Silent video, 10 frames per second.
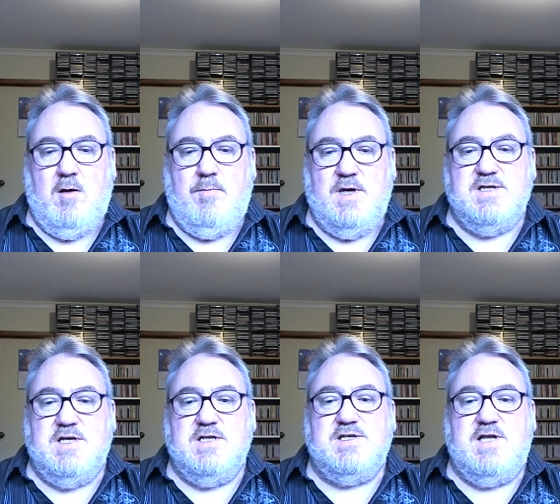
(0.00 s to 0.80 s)
but is
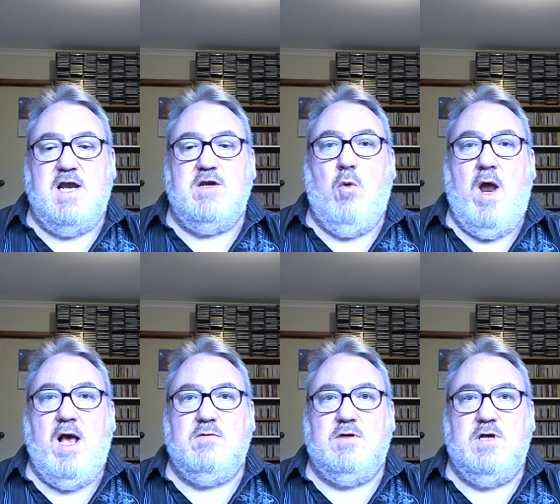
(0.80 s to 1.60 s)
instead
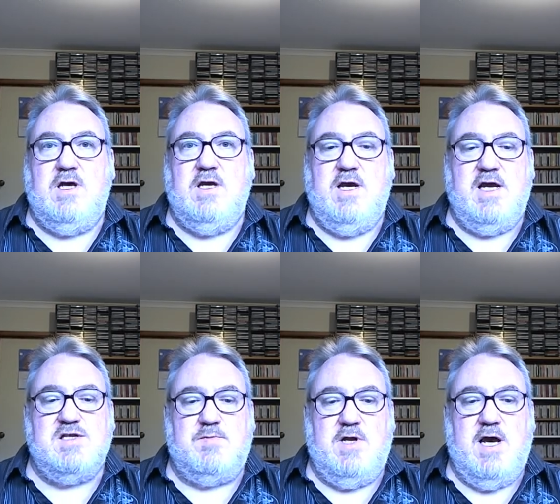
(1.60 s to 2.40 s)
grounded in an
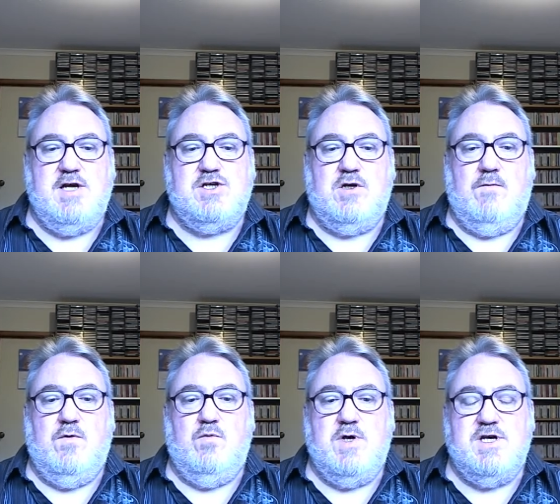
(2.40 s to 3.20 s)
explanation of
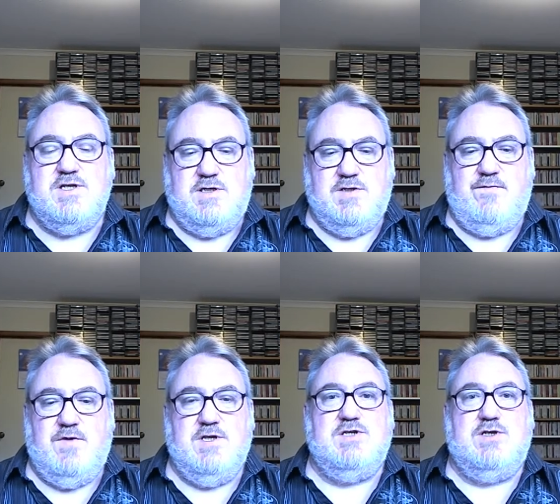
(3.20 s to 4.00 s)
the reasons for
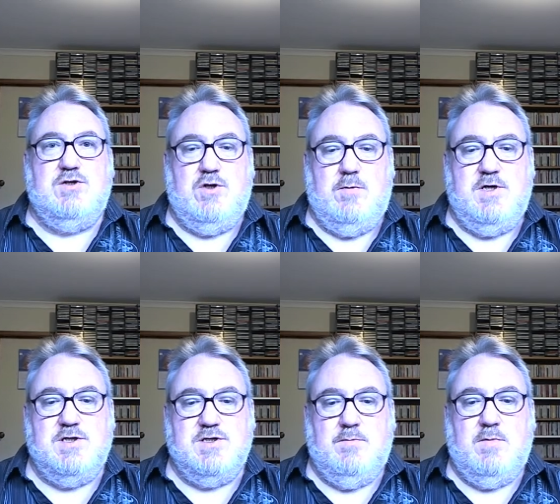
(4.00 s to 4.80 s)
this
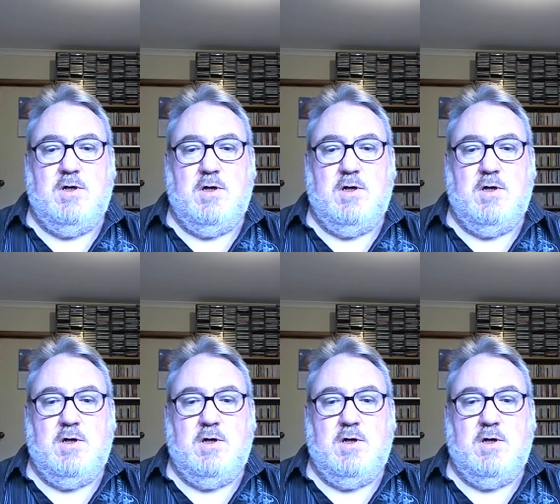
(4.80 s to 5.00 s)
determinism,